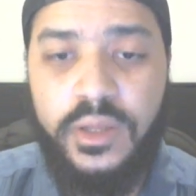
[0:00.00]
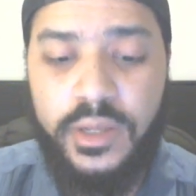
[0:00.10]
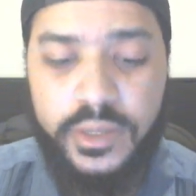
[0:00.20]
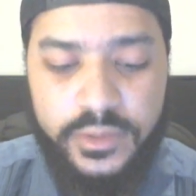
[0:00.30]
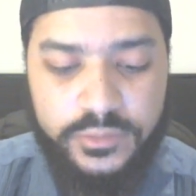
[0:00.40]

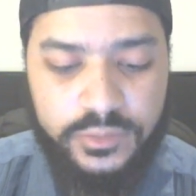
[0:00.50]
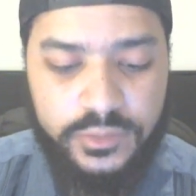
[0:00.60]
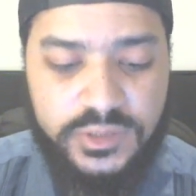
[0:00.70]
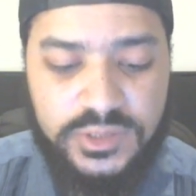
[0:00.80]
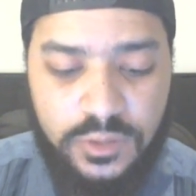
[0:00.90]
and
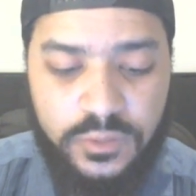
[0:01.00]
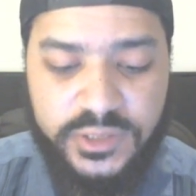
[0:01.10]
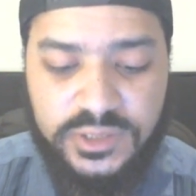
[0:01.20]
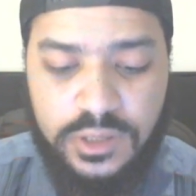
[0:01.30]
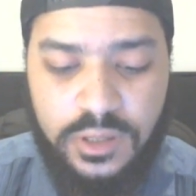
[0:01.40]
the song
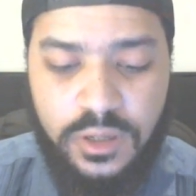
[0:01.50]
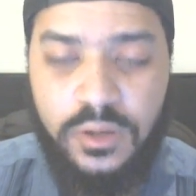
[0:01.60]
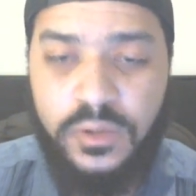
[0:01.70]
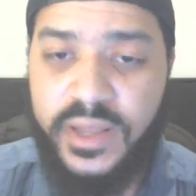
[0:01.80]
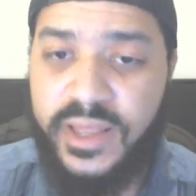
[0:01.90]
is
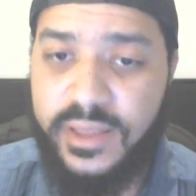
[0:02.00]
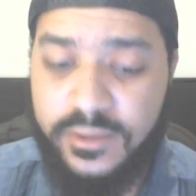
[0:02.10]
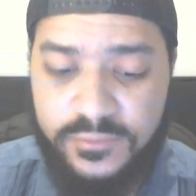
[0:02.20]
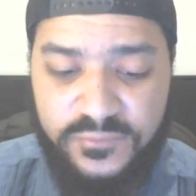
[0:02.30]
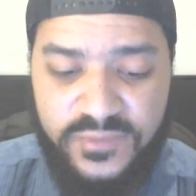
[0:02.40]
called
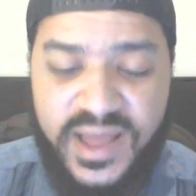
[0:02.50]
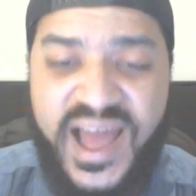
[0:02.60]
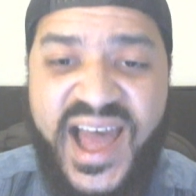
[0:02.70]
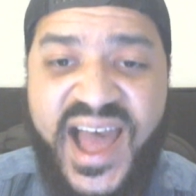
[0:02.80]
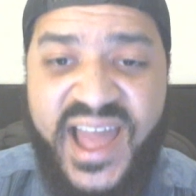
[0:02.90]
If
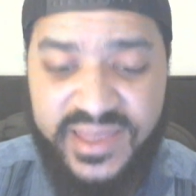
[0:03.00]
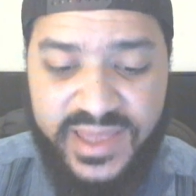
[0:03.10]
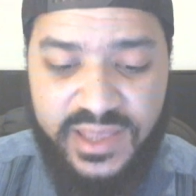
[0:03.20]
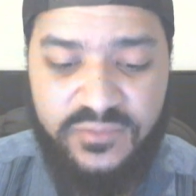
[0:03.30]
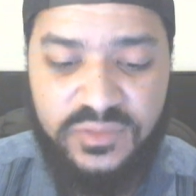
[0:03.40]
I
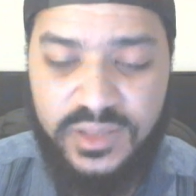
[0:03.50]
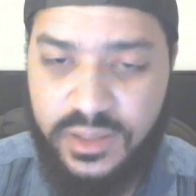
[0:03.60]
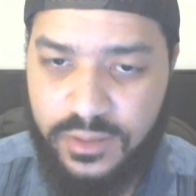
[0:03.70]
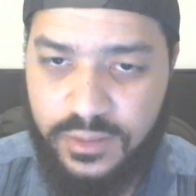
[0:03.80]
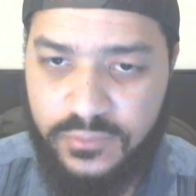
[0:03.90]
Gave
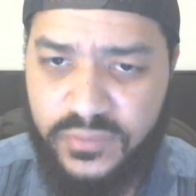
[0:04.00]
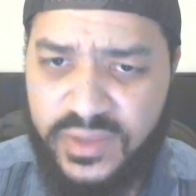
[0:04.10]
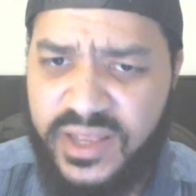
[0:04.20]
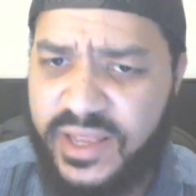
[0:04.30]
Love.